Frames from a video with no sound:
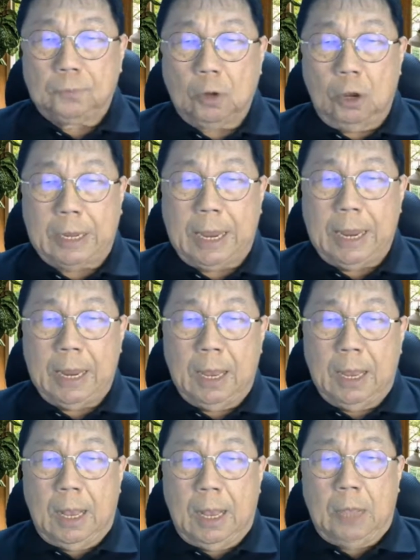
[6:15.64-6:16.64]
okay,
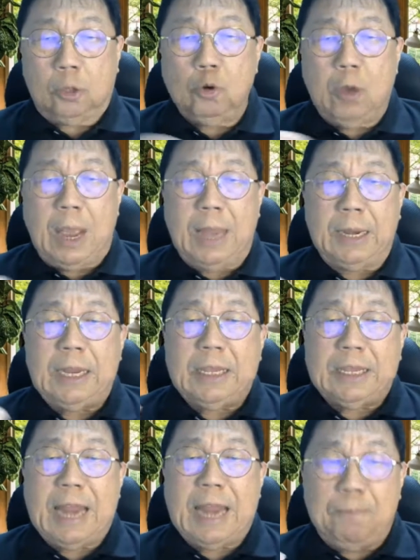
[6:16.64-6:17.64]
to an
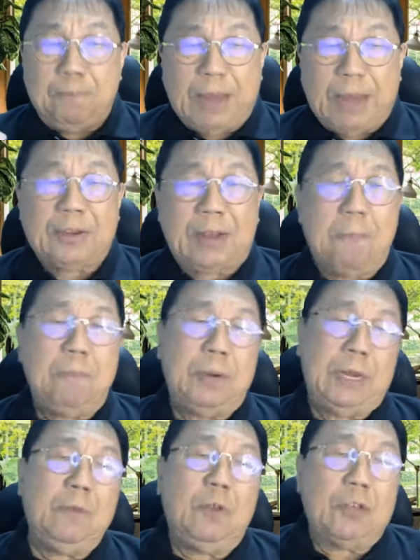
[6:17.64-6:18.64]
internet-based
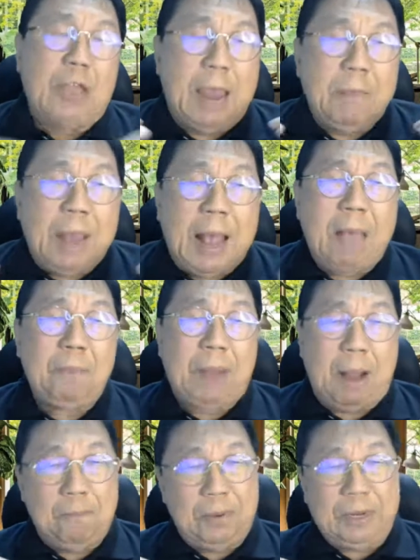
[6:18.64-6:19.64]
company. It was an MLM
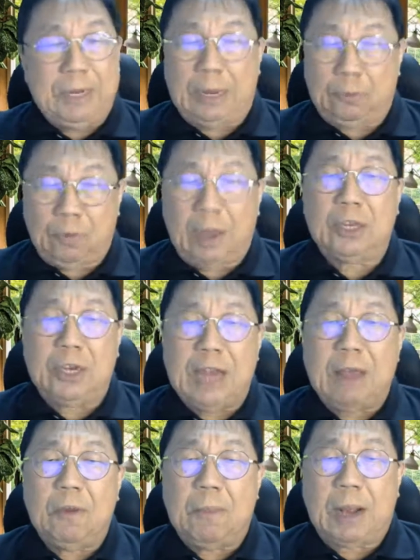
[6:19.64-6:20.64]
company, right? It's a
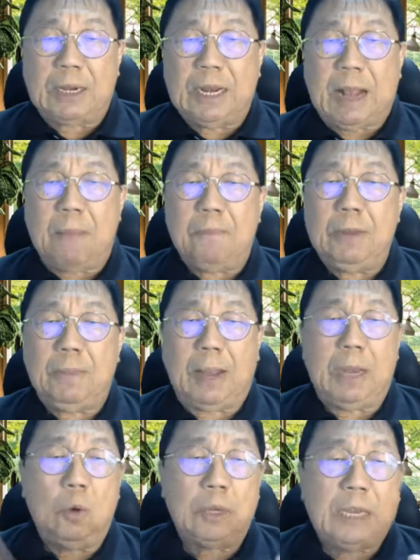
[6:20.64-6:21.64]
network marketing company, but
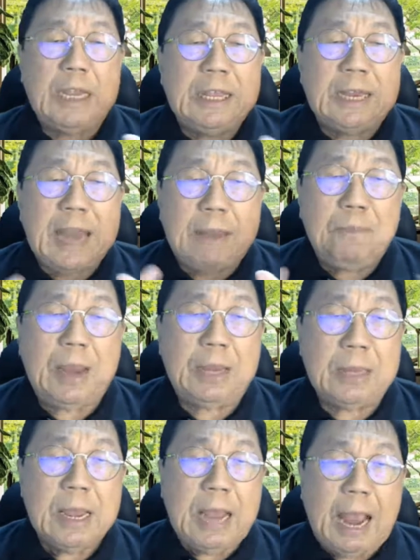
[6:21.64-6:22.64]
it was internet-based,
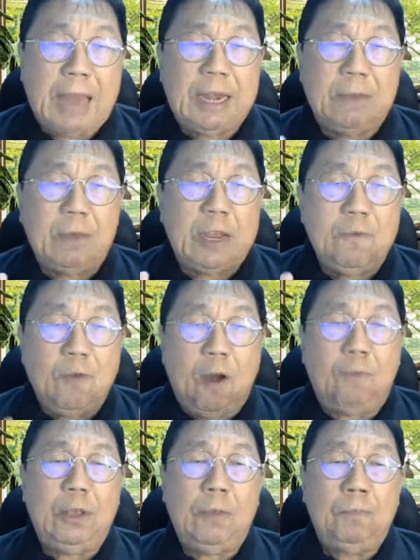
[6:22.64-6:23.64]
and they were
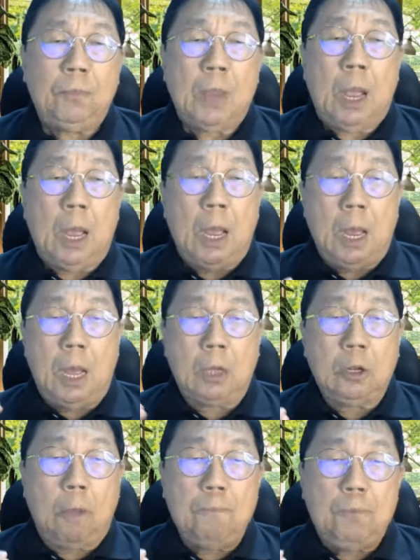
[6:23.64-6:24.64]
involved with
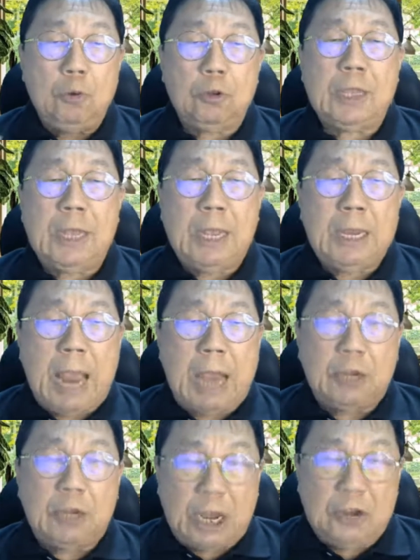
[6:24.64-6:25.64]
computer
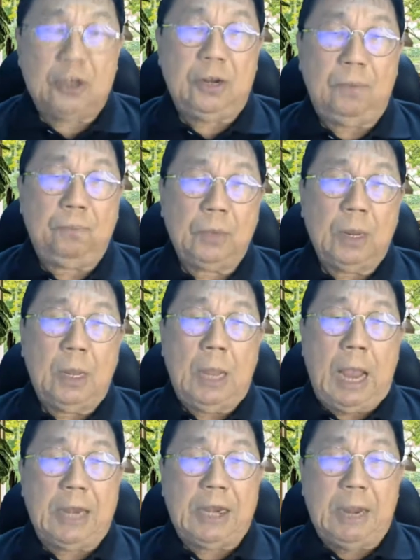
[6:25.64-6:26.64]
education,
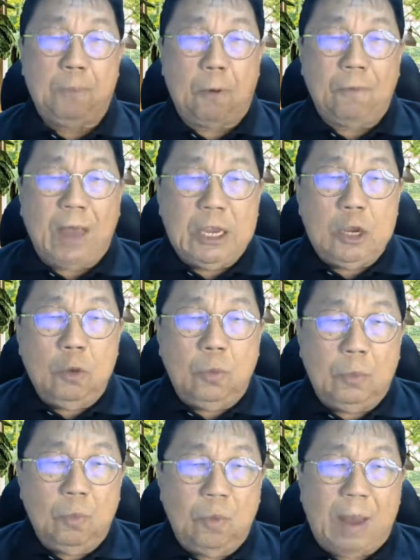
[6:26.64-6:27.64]
and they provide you
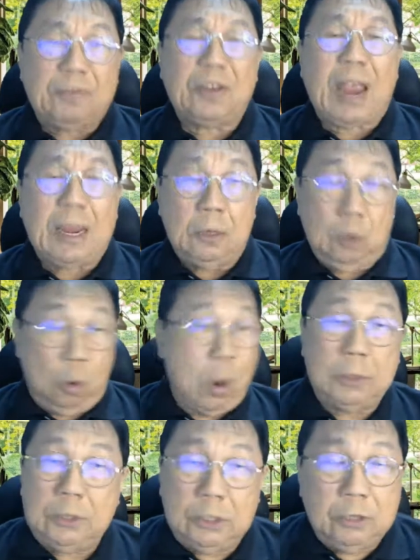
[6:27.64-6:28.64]
with website.
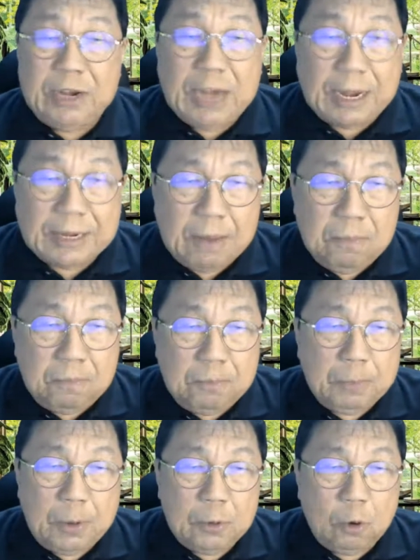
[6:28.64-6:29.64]
Well, during that time,
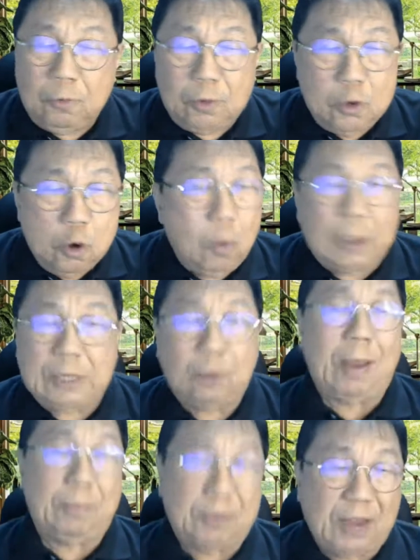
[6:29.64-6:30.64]
people don't even know what's a
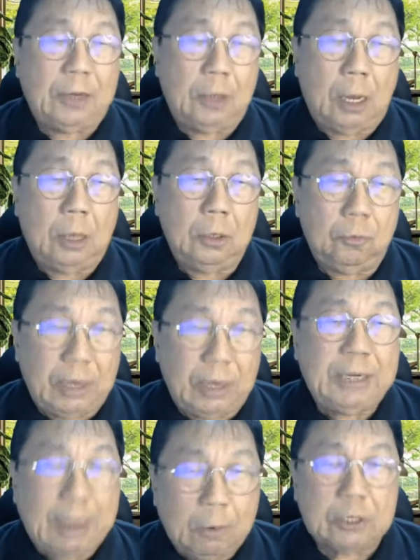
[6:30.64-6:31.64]
website. Really,
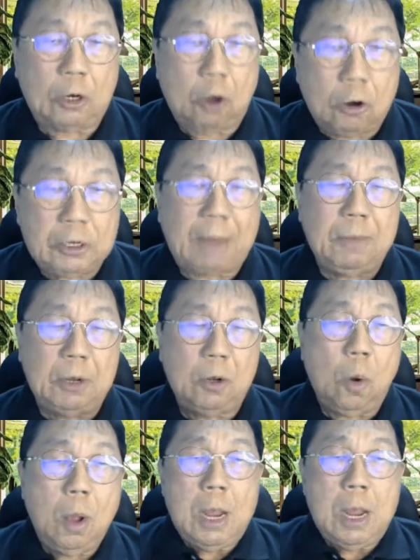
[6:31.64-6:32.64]
that was a long time
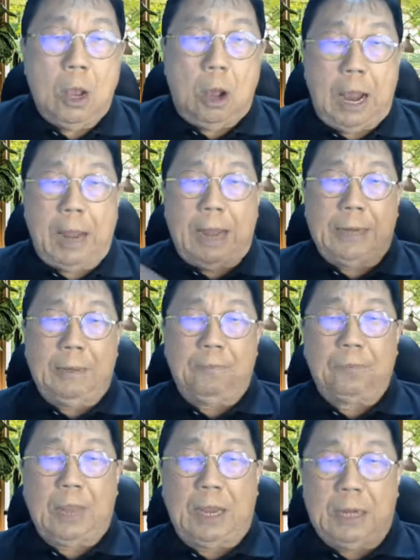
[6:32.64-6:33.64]
ago. And
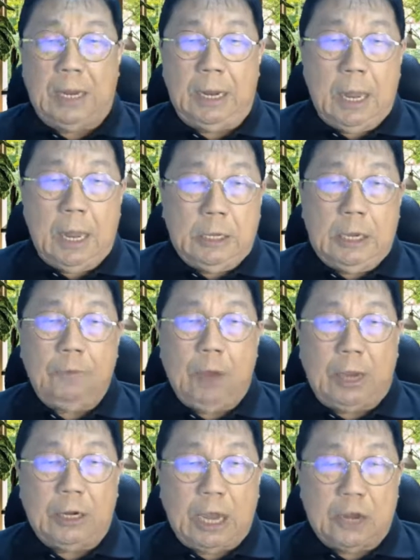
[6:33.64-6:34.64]
they give you
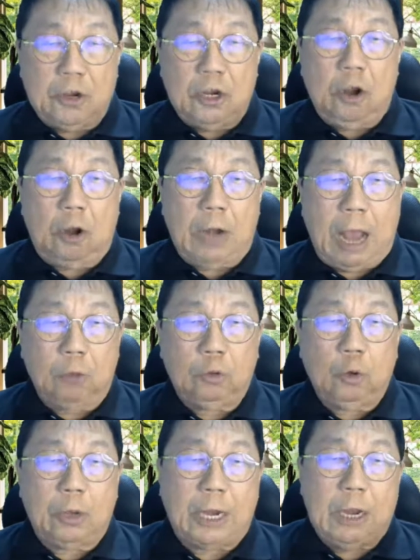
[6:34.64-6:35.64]
education on how to
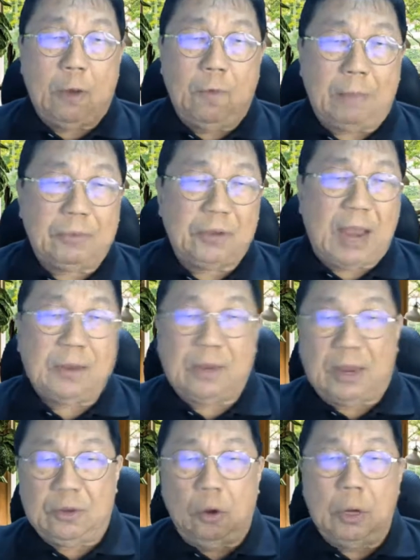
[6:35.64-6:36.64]
create your websites
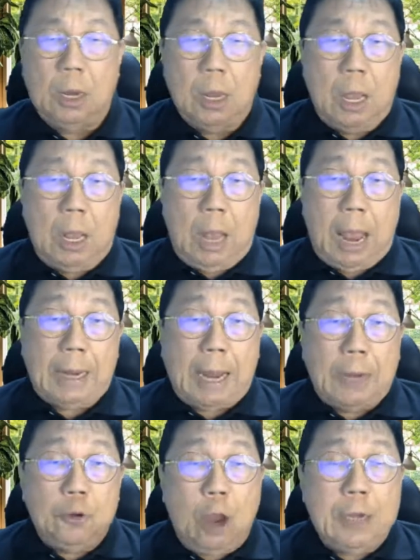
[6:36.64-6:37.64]
and so on. And I
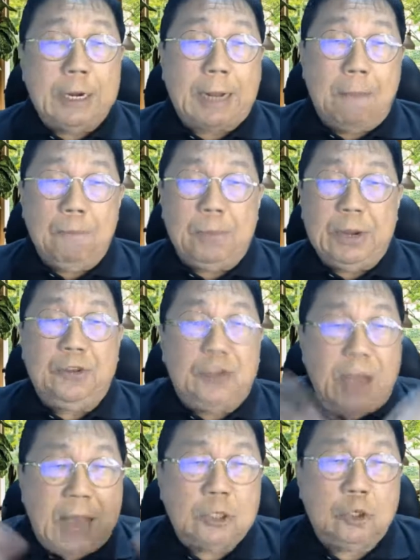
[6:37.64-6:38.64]
joined the company
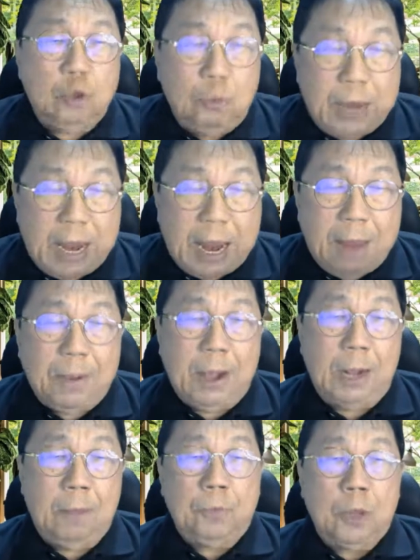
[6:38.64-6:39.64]
just to be
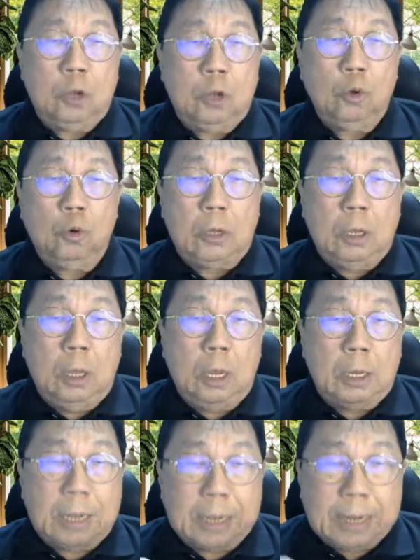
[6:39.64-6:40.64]
able to
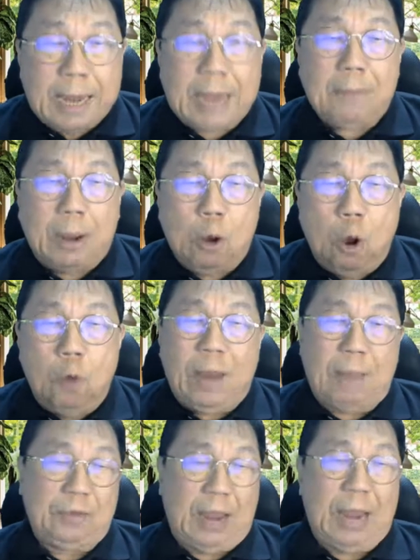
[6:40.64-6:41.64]
create my own
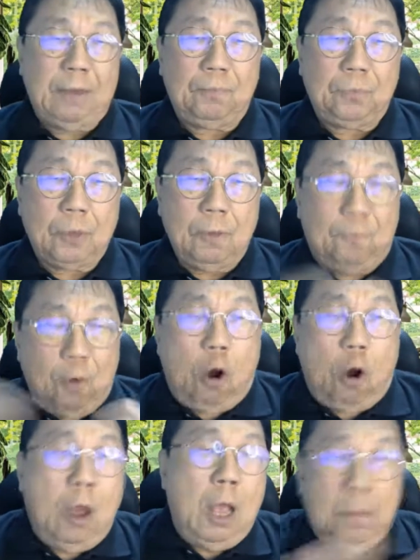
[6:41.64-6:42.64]
website
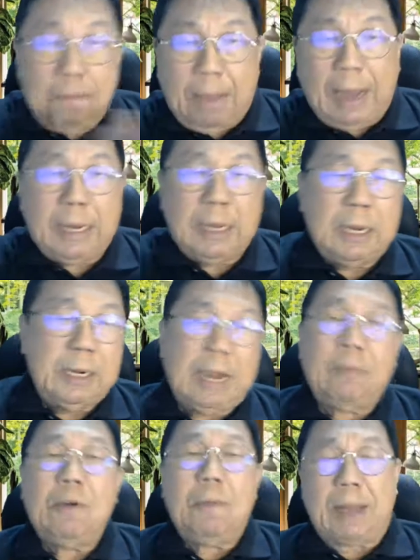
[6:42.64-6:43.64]
for my
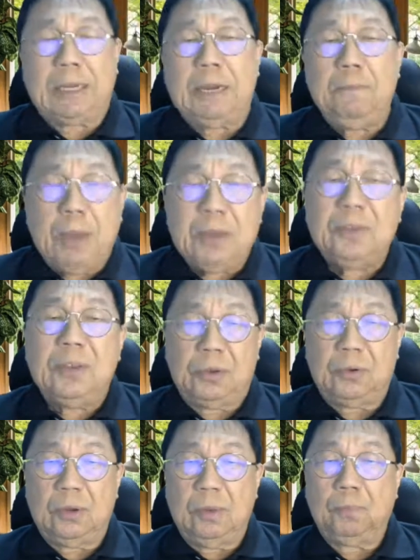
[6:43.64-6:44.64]
network marketing
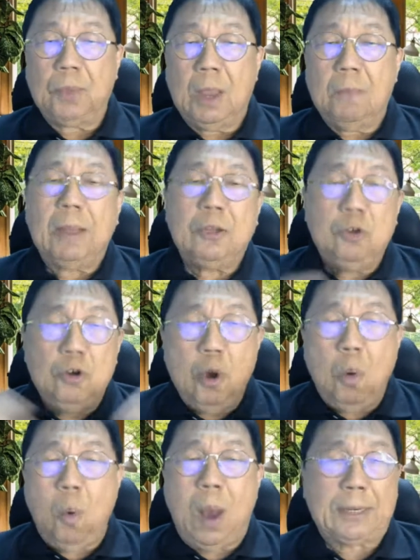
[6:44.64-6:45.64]
business. But you
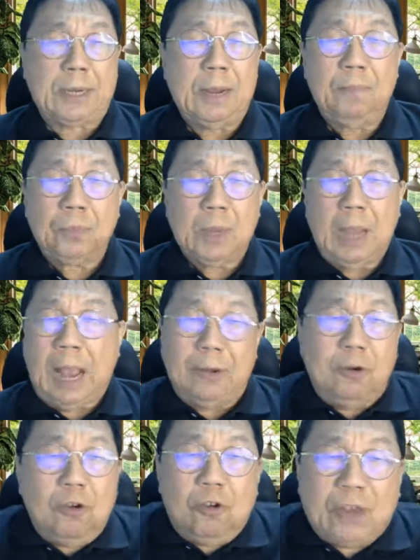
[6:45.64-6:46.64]
know what? I
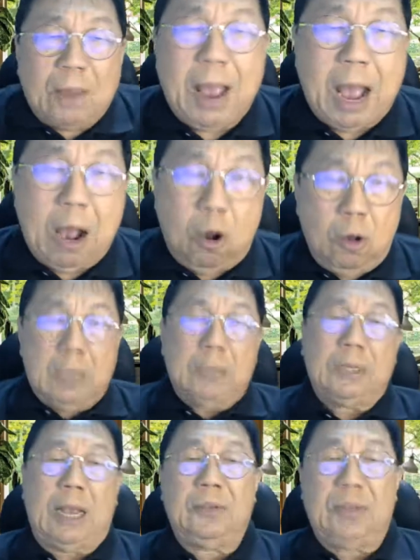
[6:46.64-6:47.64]
don't know, somehow
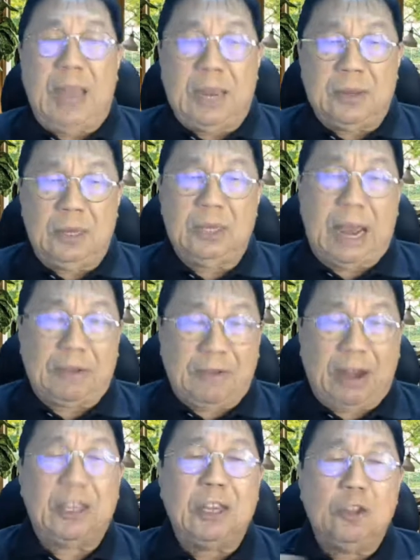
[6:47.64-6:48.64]
success is
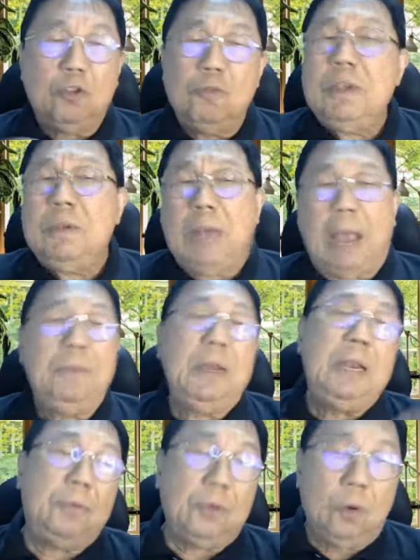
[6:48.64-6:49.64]
attracted to me. I
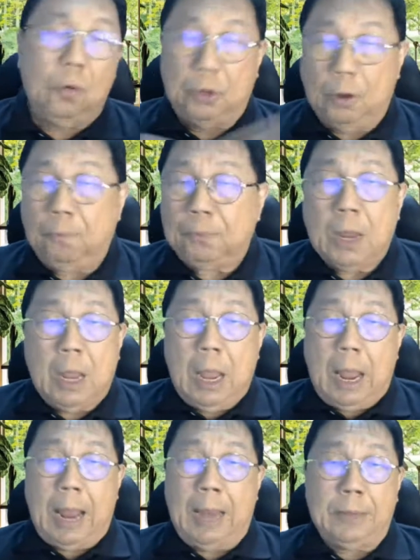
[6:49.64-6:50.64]
believe so,
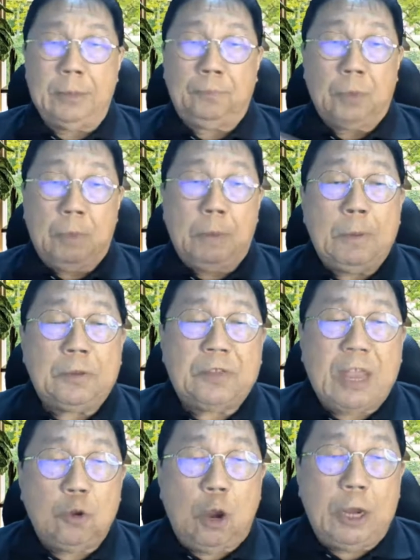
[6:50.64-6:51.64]
and people
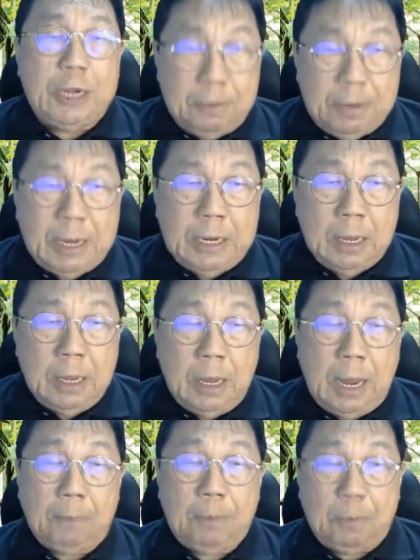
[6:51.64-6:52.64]
start joining me,
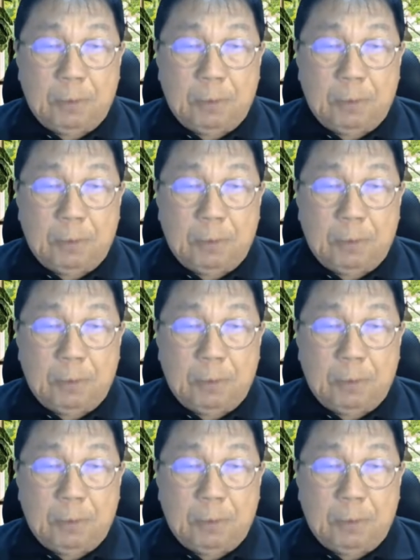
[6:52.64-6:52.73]
and